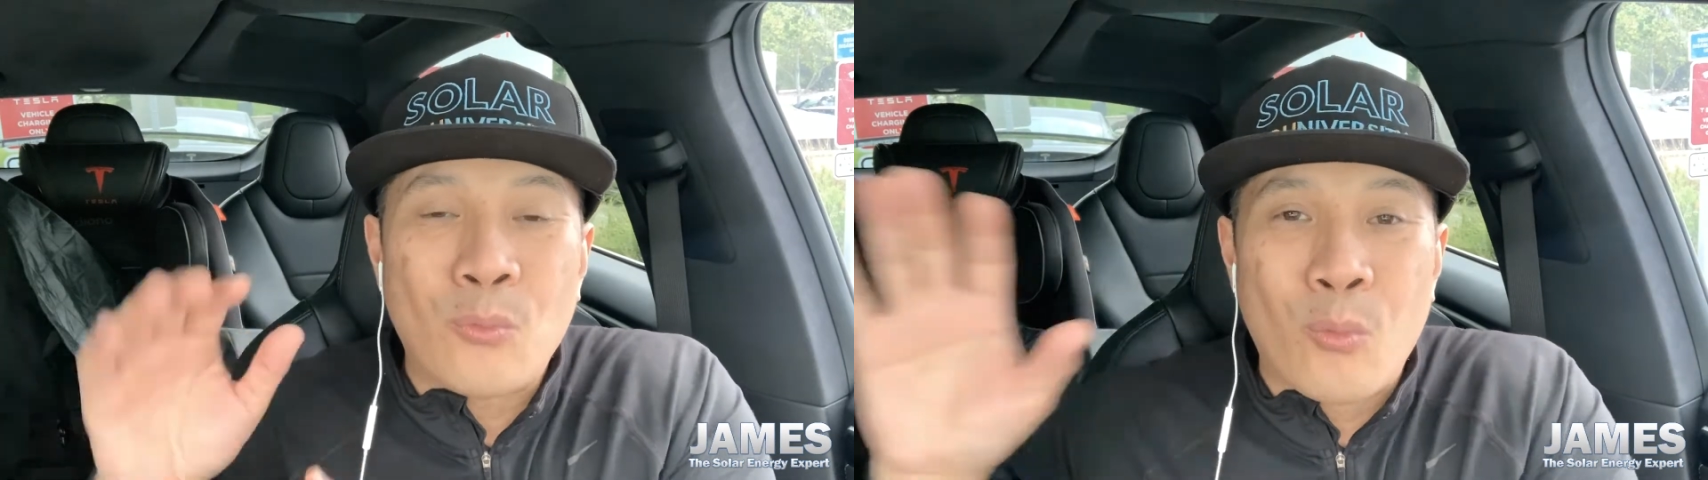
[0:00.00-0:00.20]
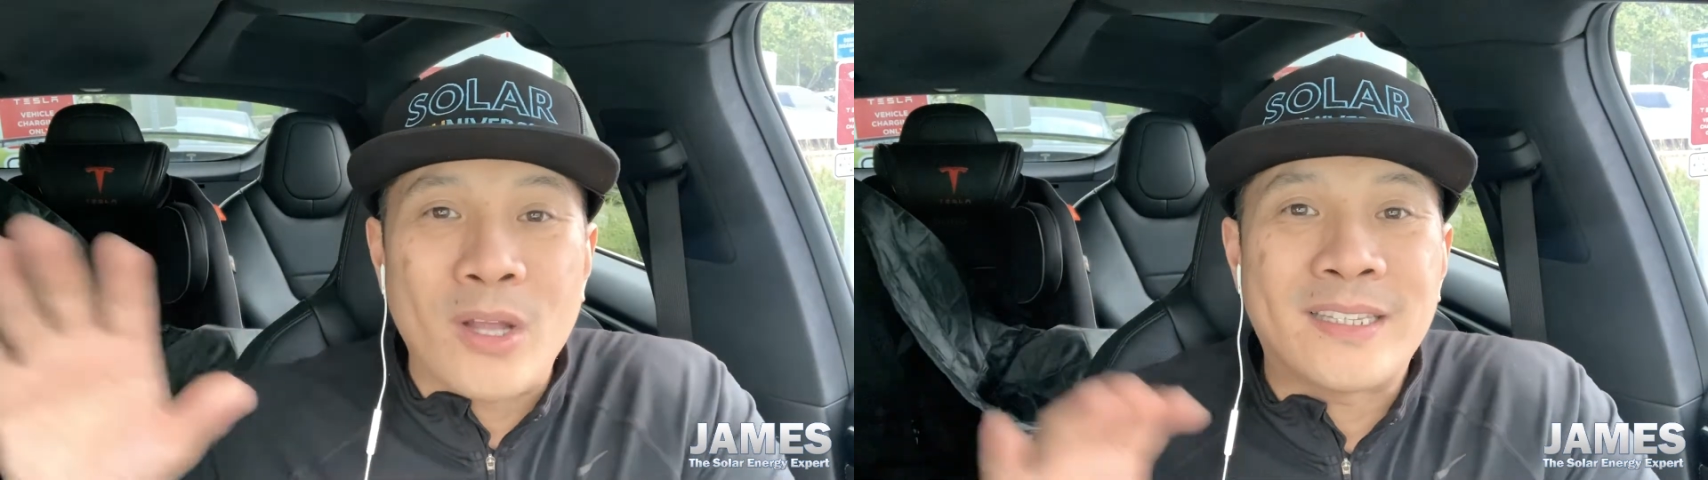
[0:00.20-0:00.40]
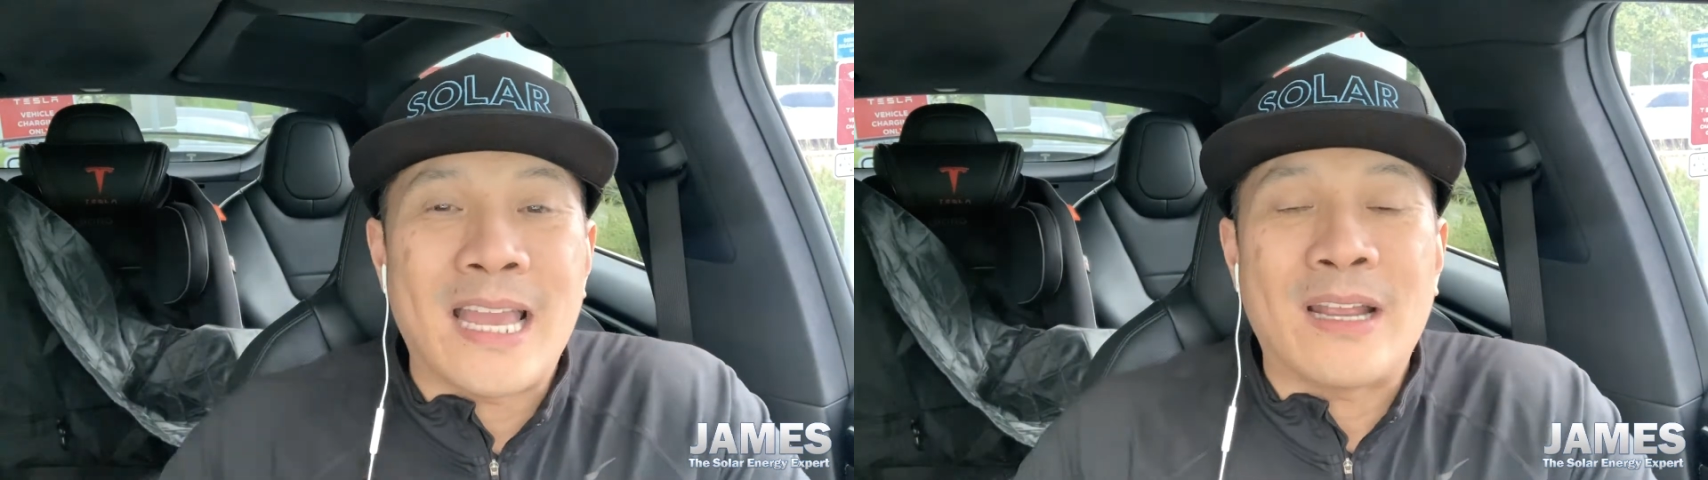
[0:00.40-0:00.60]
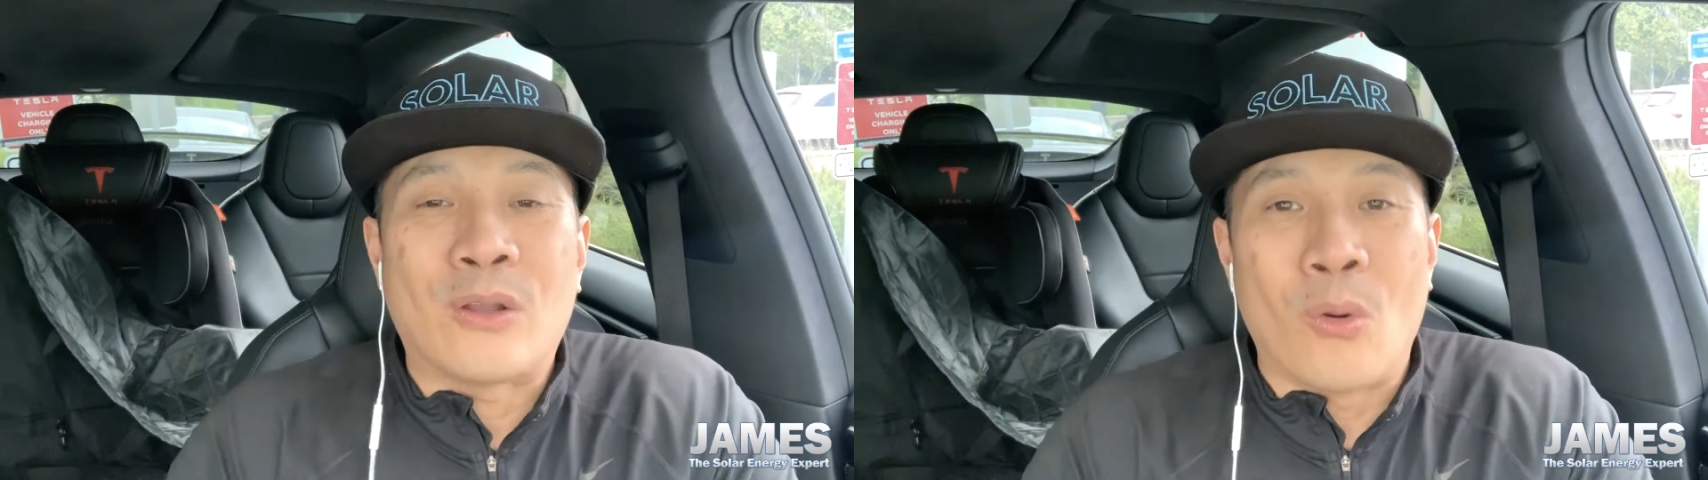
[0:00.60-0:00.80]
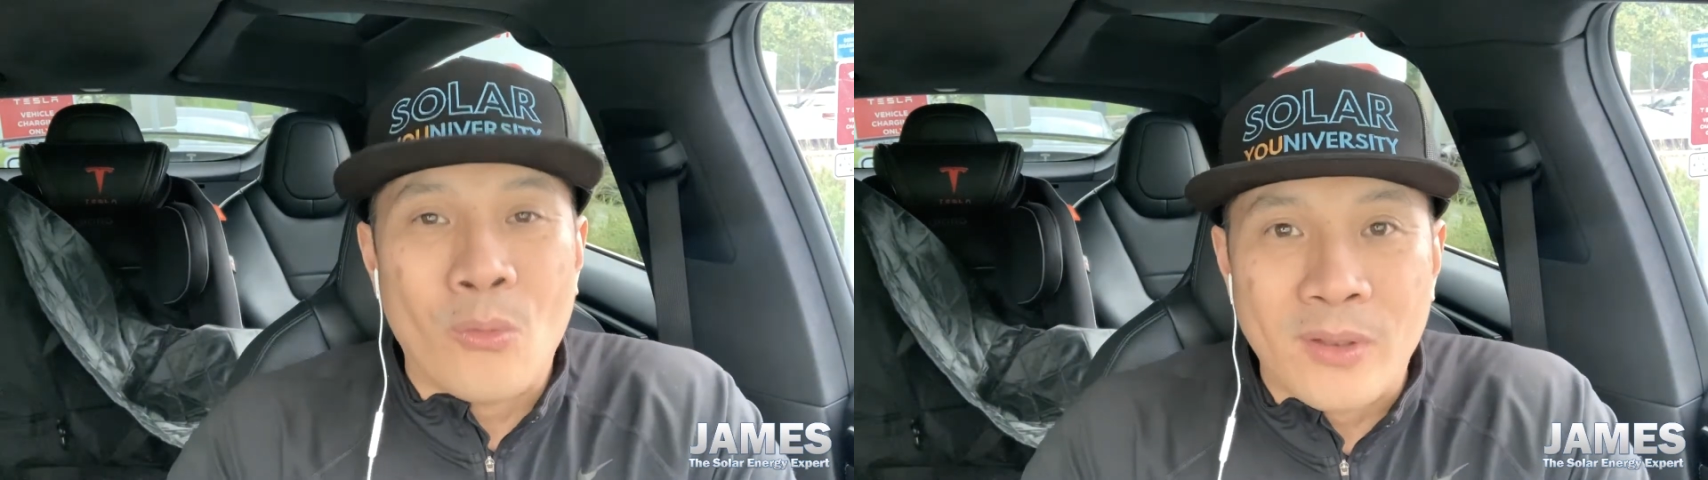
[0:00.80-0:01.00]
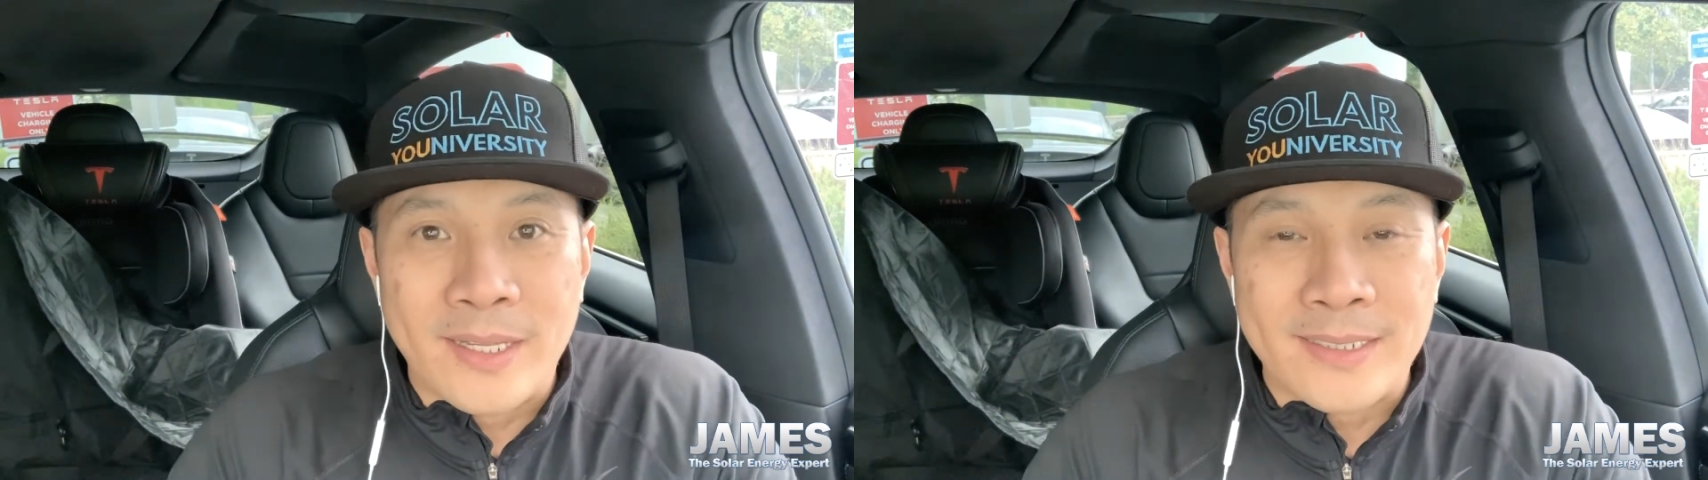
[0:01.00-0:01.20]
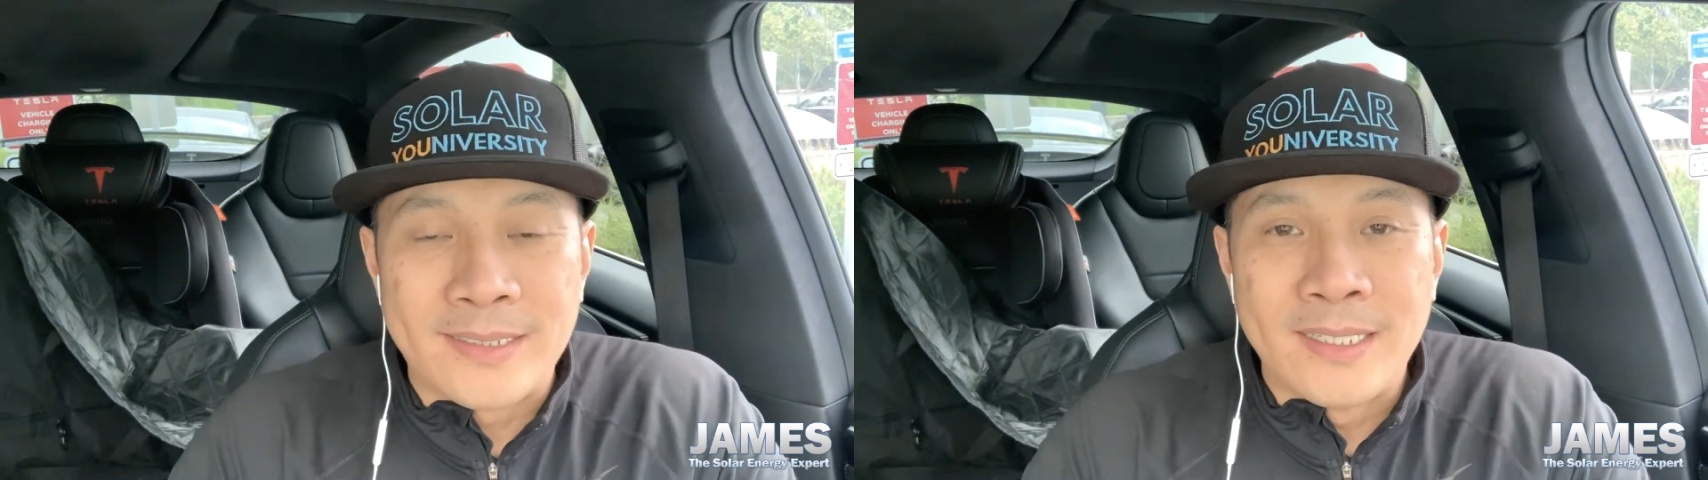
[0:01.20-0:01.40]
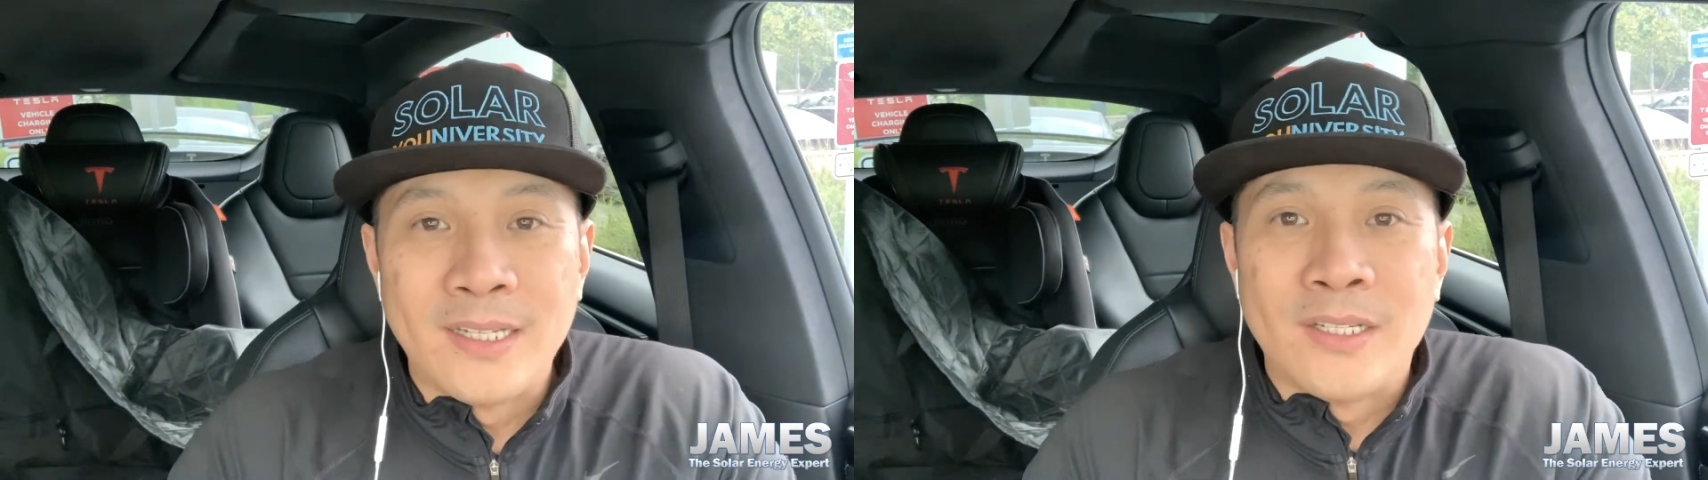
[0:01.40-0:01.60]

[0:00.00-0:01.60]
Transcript: what that goal is